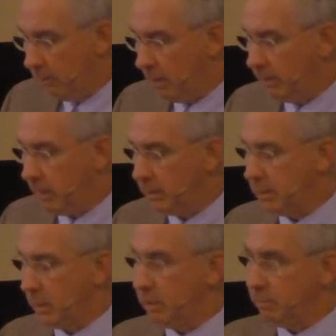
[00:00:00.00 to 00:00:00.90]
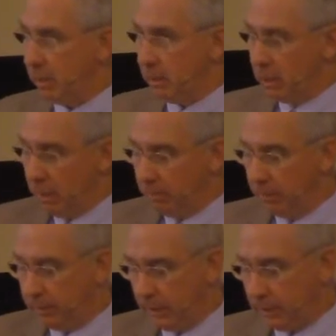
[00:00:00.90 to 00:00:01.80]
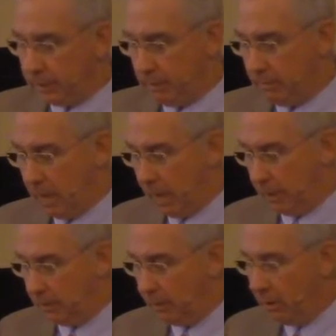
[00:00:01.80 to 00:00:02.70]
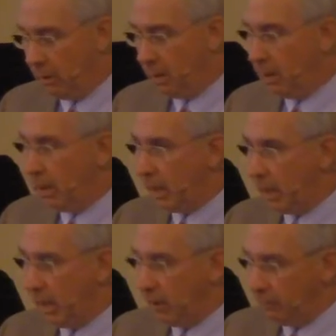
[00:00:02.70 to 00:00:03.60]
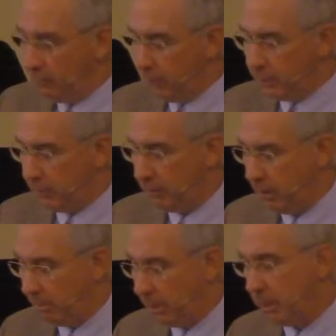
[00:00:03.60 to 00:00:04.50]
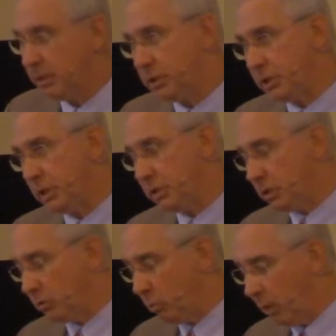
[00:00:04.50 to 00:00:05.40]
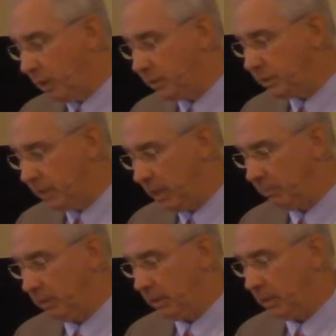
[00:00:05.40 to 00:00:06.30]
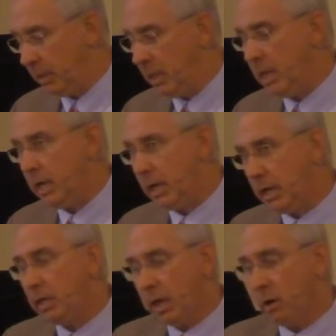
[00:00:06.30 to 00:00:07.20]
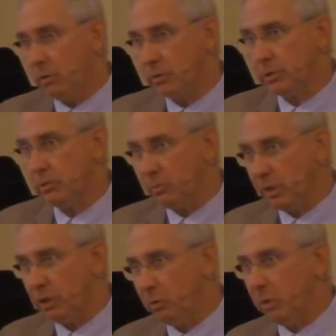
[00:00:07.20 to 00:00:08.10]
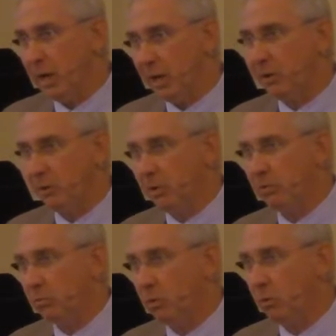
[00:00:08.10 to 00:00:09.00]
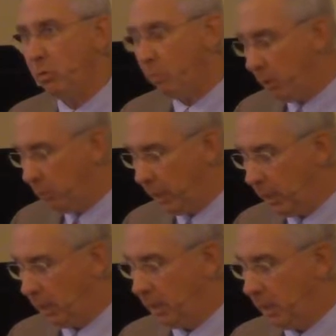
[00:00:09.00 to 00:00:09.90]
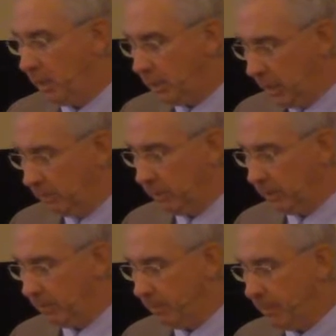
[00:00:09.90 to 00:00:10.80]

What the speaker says: From this, let's bear a couple things in mind. First of all, because Jesus was tempted, he knows what you and I are going through when we are tempted.